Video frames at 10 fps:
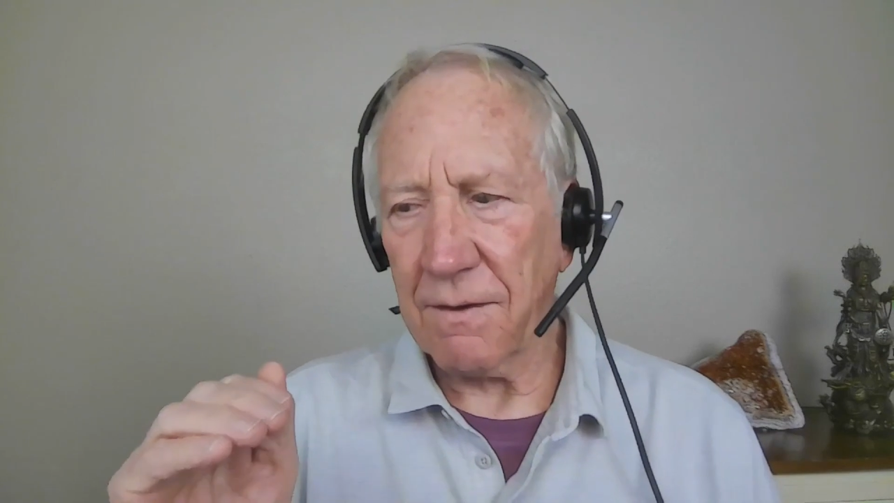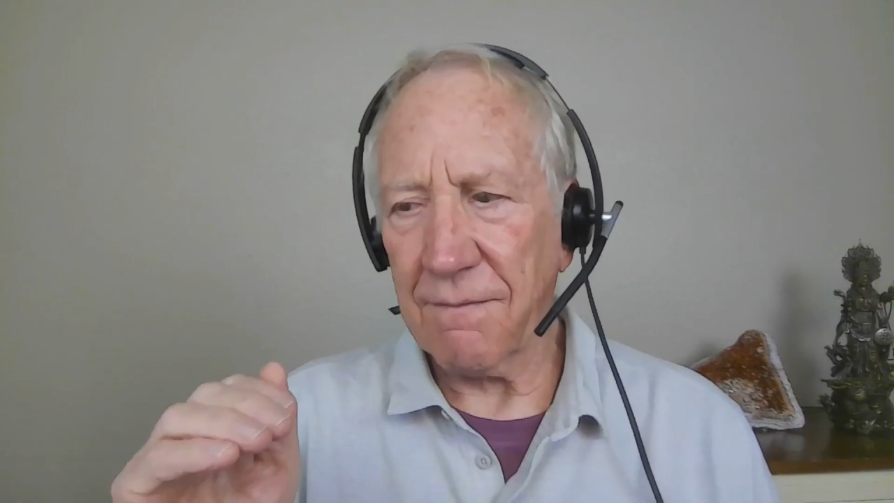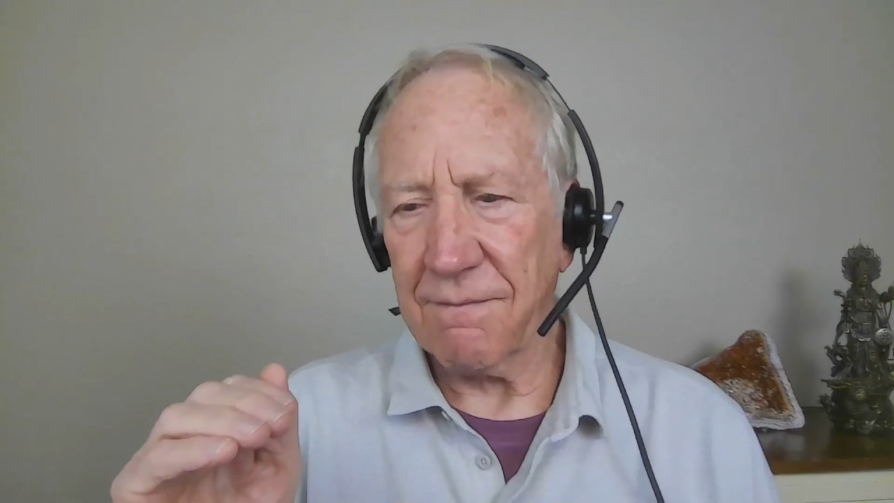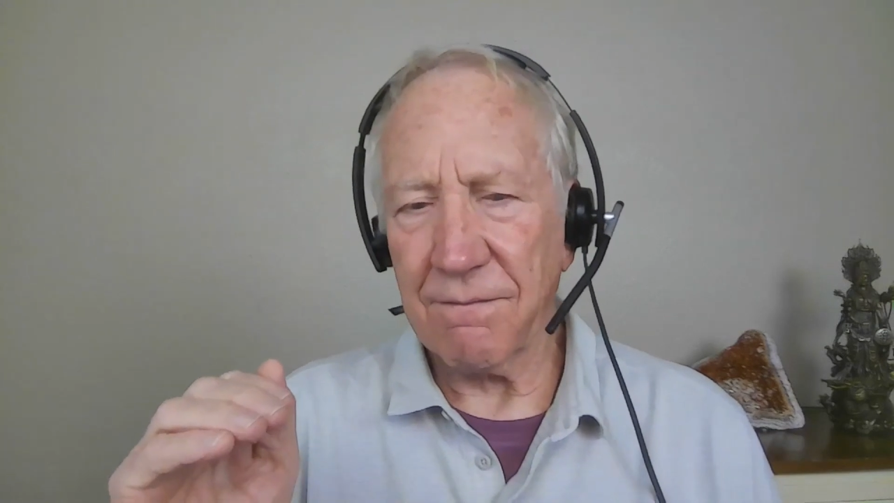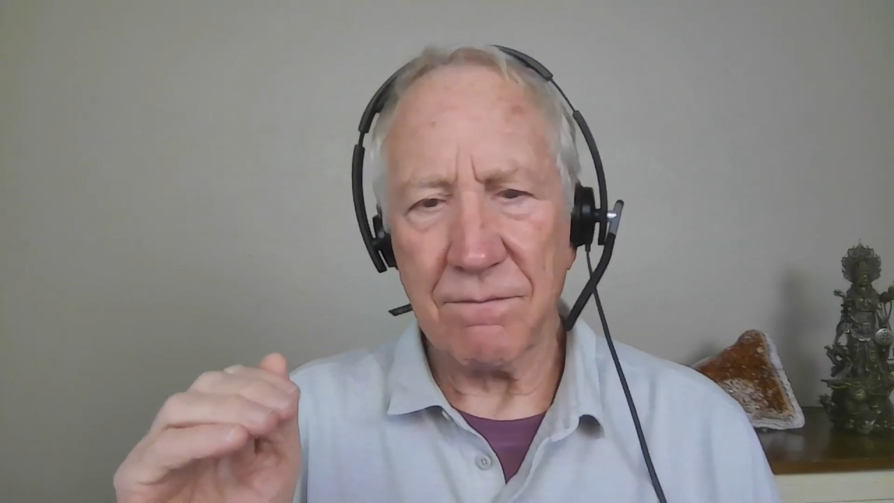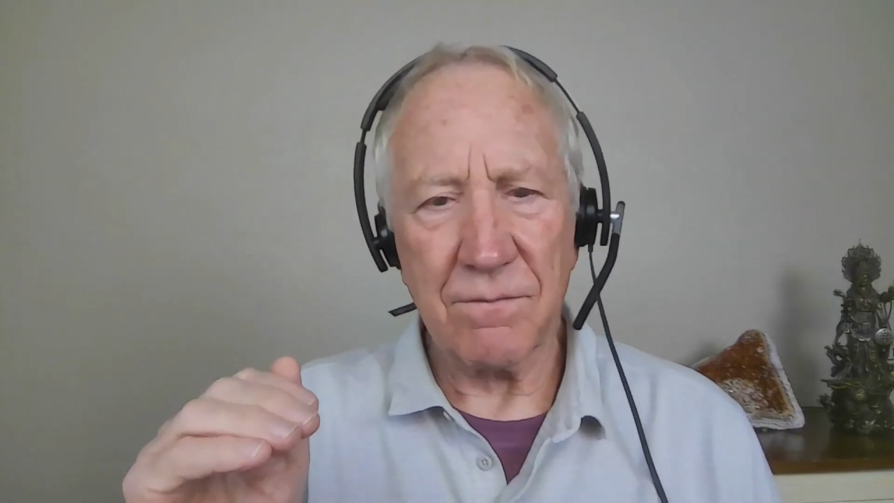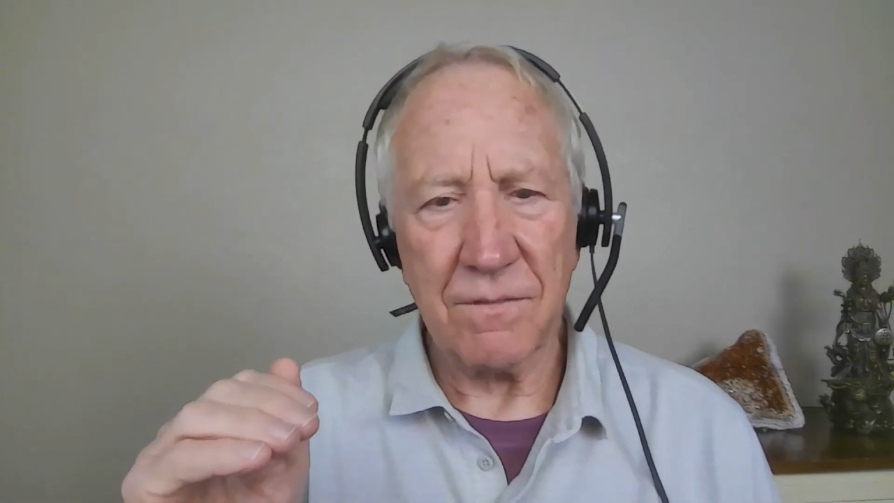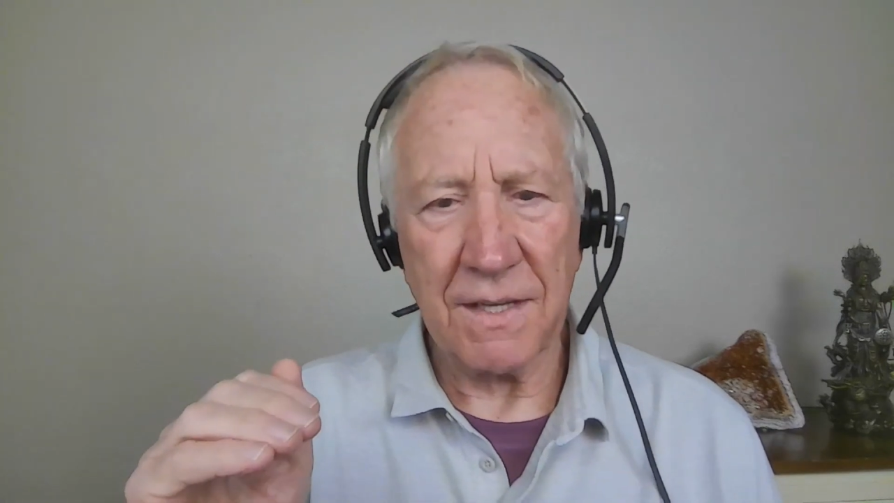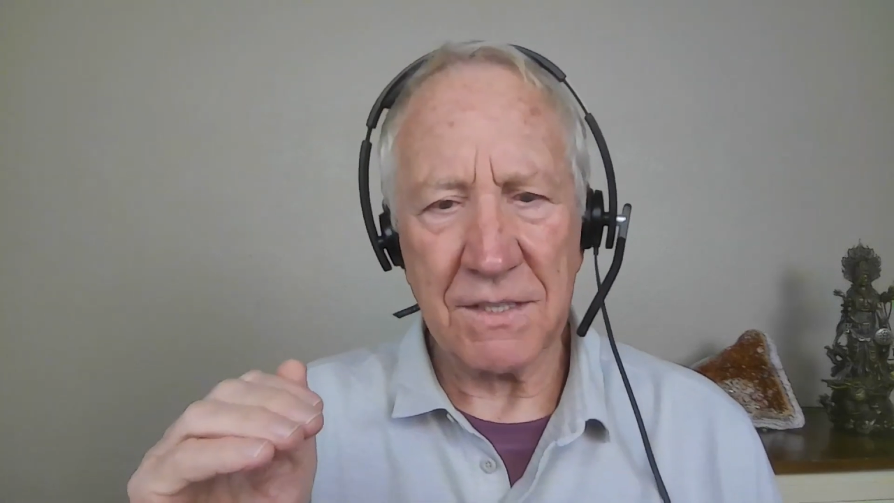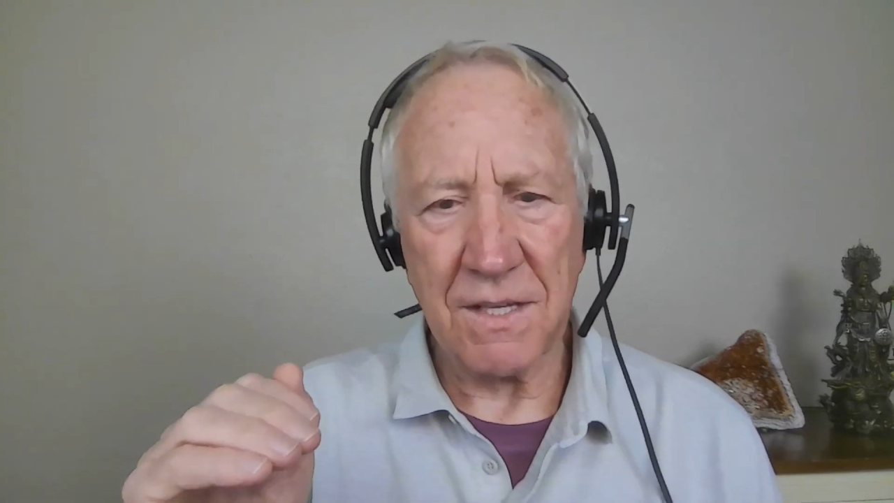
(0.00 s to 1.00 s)

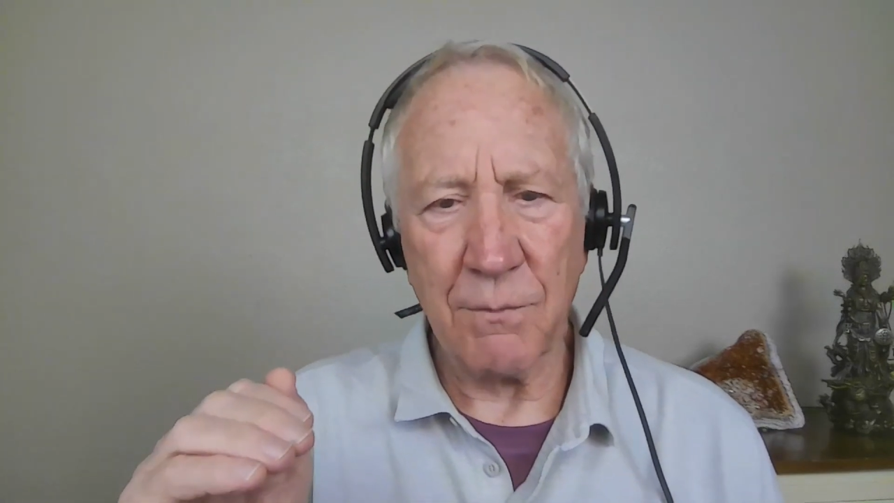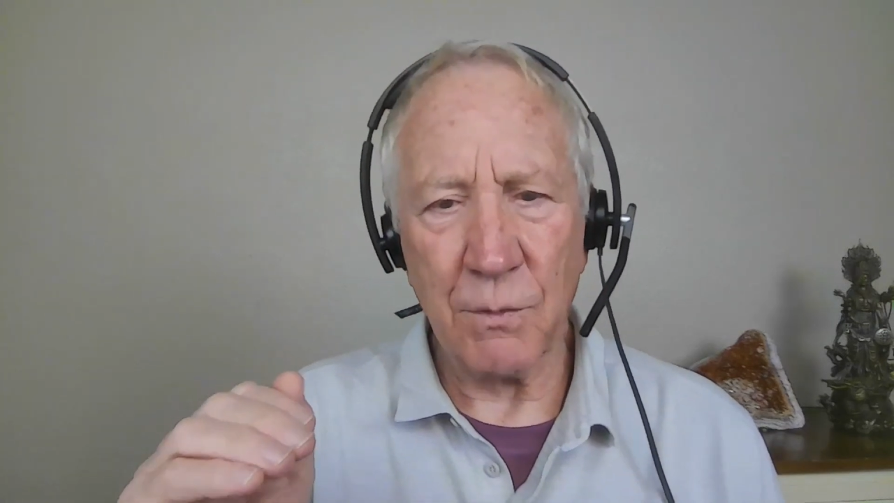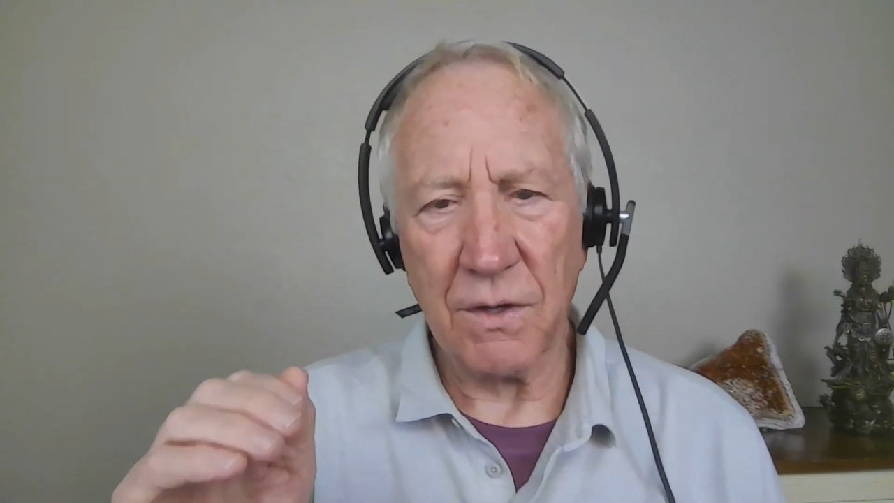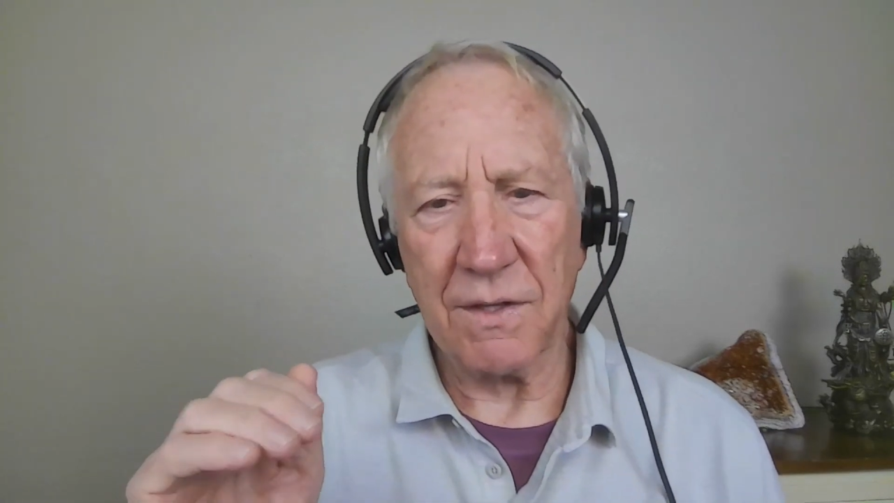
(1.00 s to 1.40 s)
as time